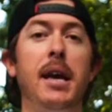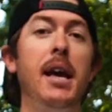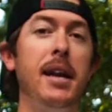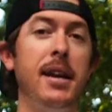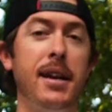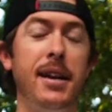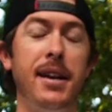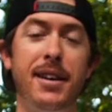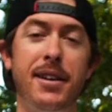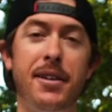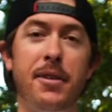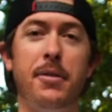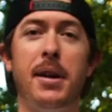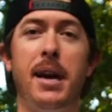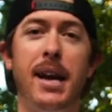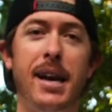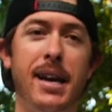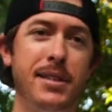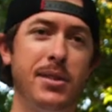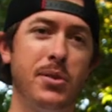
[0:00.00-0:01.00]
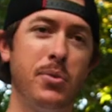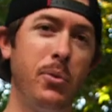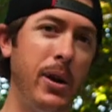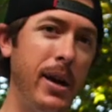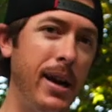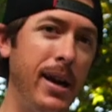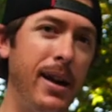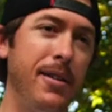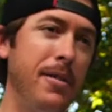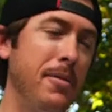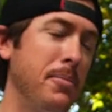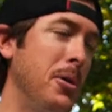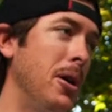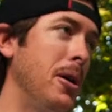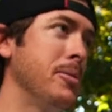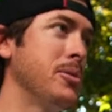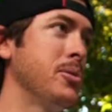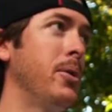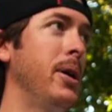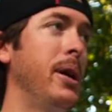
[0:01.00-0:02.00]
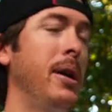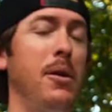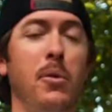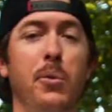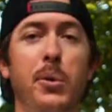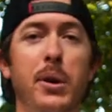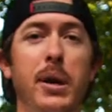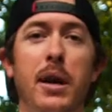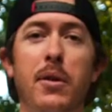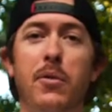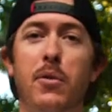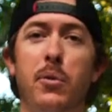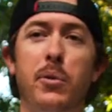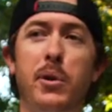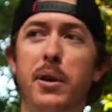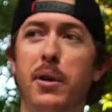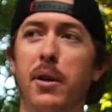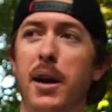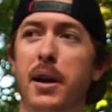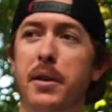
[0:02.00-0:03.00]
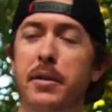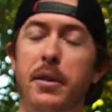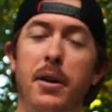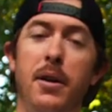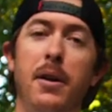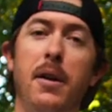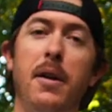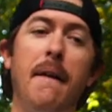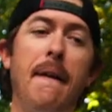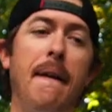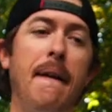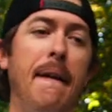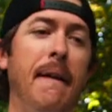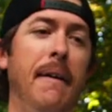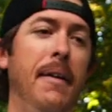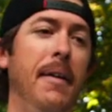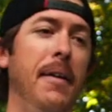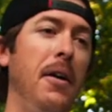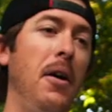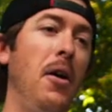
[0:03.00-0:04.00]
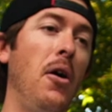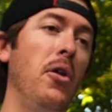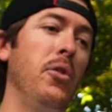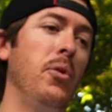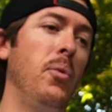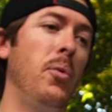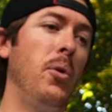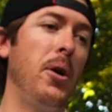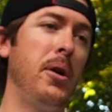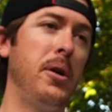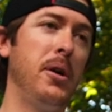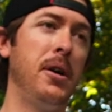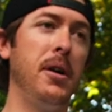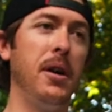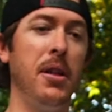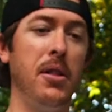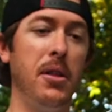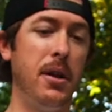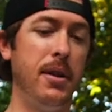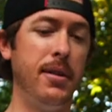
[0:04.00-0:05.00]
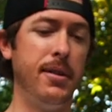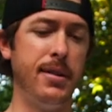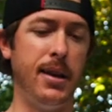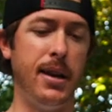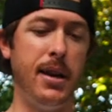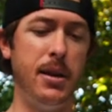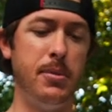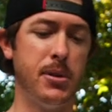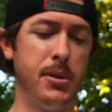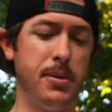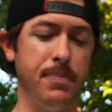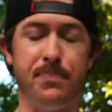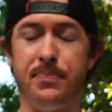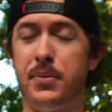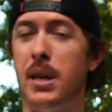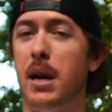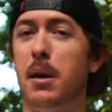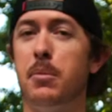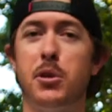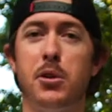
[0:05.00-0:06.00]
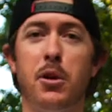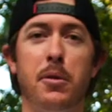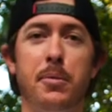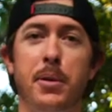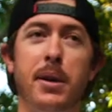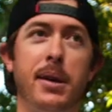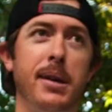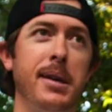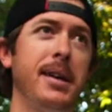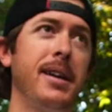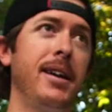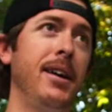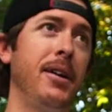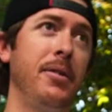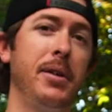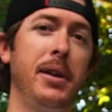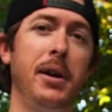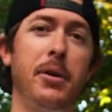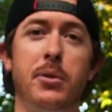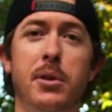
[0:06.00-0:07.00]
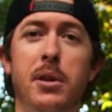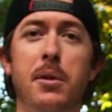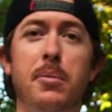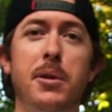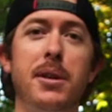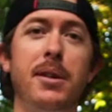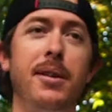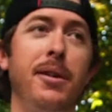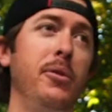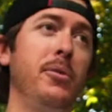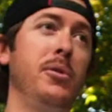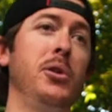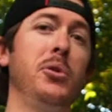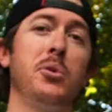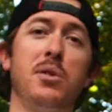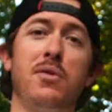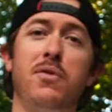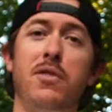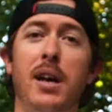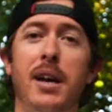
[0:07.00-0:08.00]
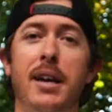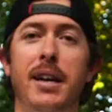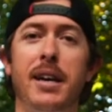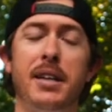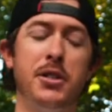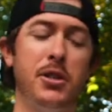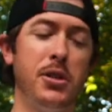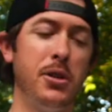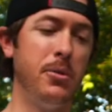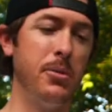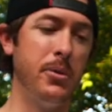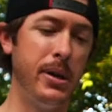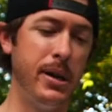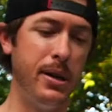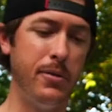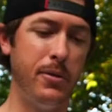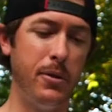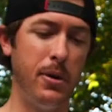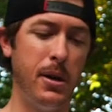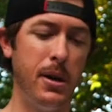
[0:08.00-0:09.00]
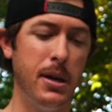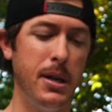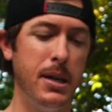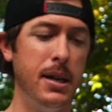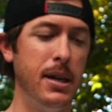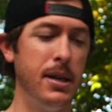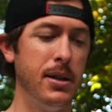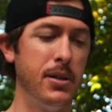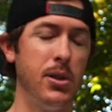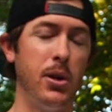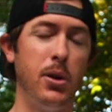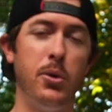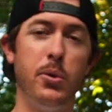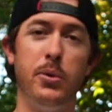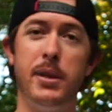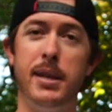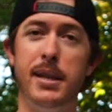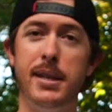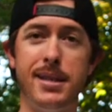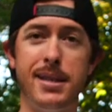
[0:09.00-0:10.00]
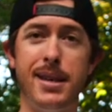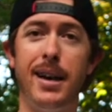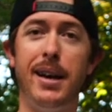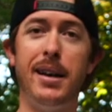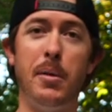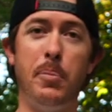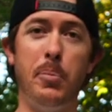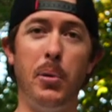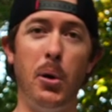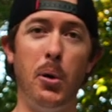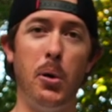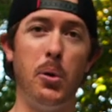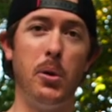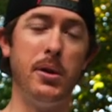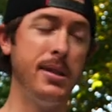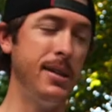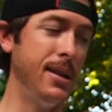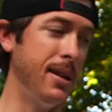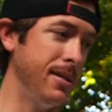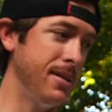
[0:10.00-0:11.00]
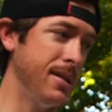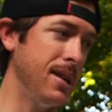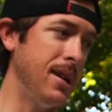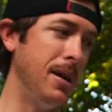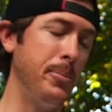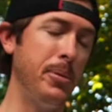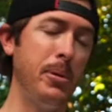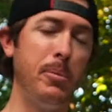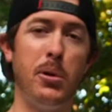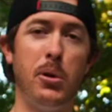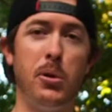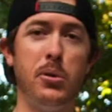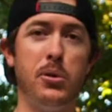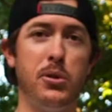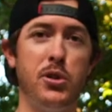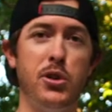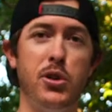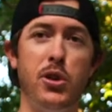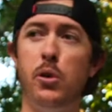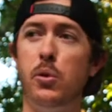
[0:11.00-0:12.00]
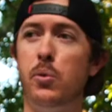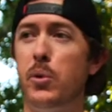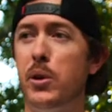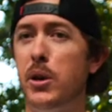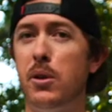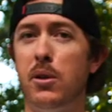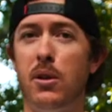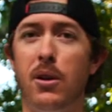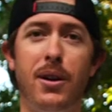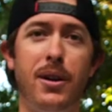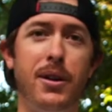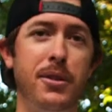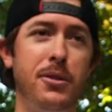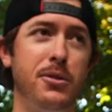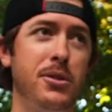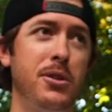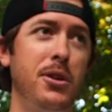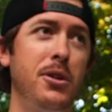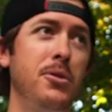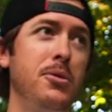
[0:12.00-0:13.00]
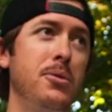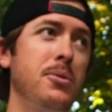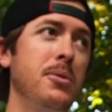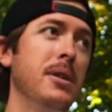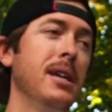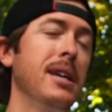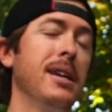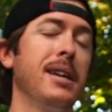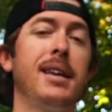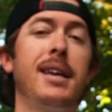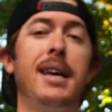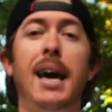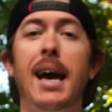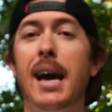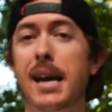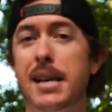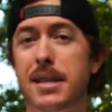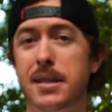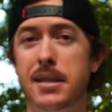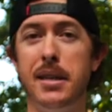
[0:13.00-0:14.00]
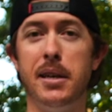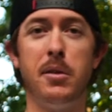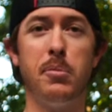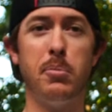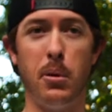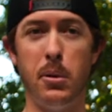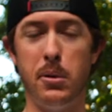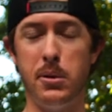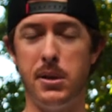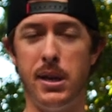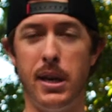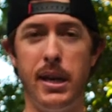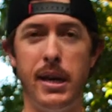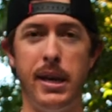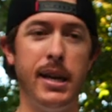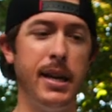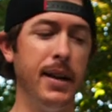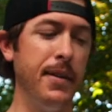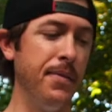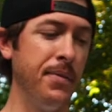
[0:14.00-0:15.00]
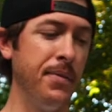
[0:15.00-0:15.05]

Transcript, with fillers: getting in your dad's way, your mom's way, or whatever when you're out there uh, on the water. A lot of times, I'm sure I'm going to encounter that with Emmy. You know, lures flying at you, or whatever. So this kind of pole, a telescoping pole, there's no reel on it, there's no casting per se.